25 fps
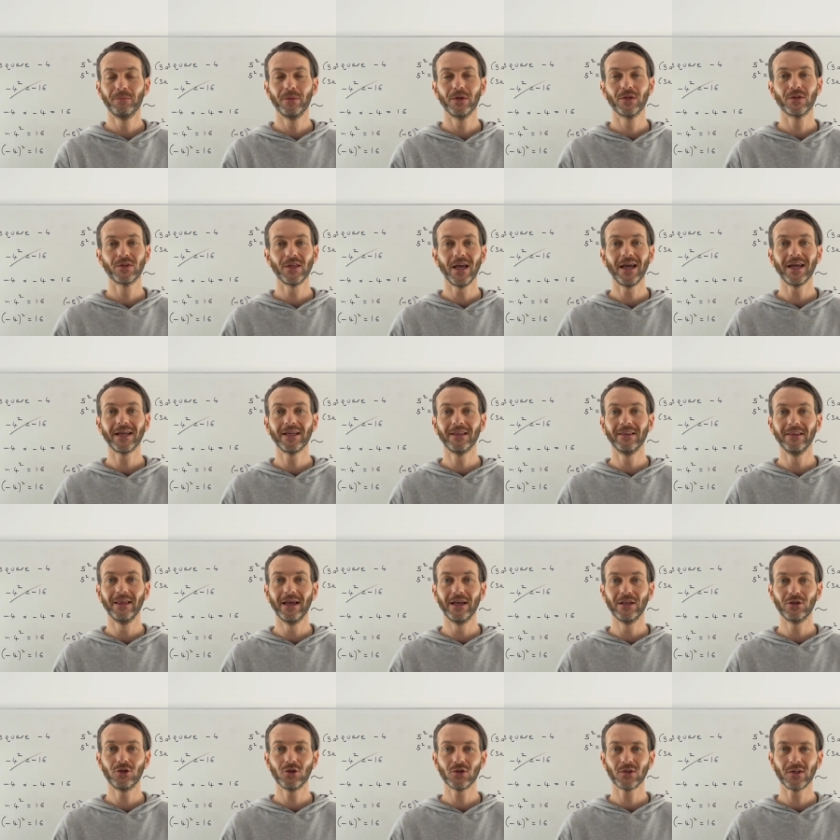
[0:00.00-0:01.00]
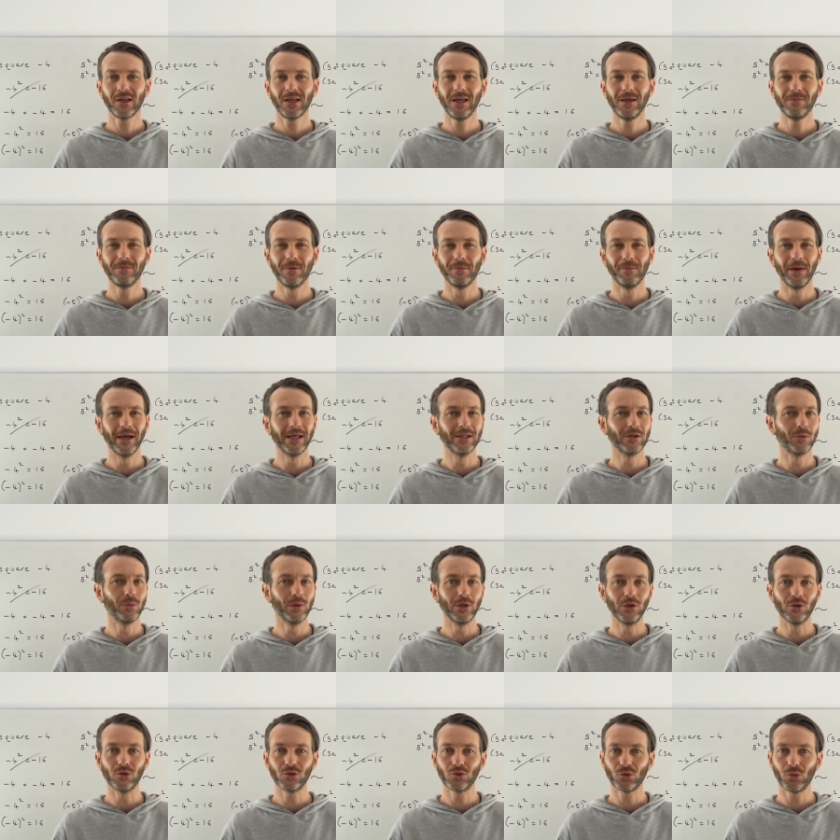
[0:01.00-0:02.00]
but secondly, just to keep in mind that
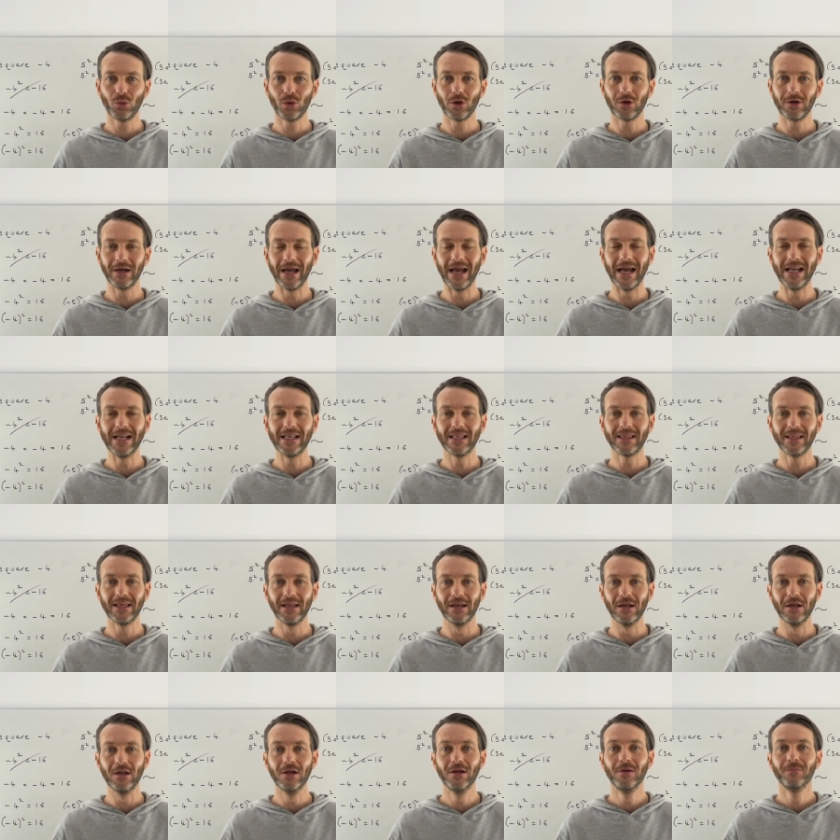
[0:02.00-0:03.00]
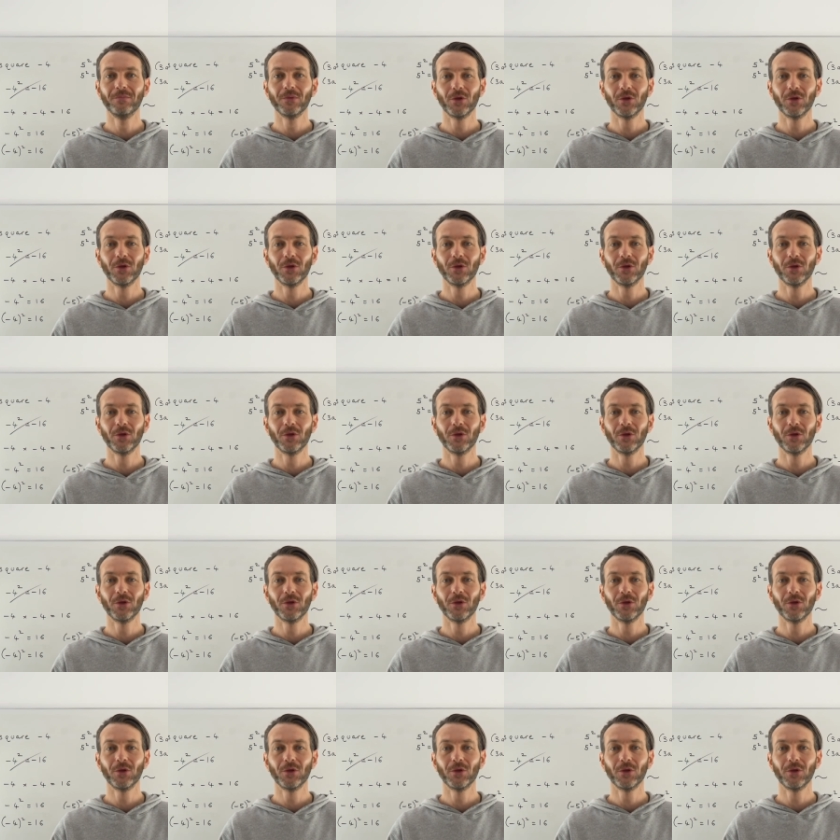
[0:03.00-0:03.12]
when you square anything,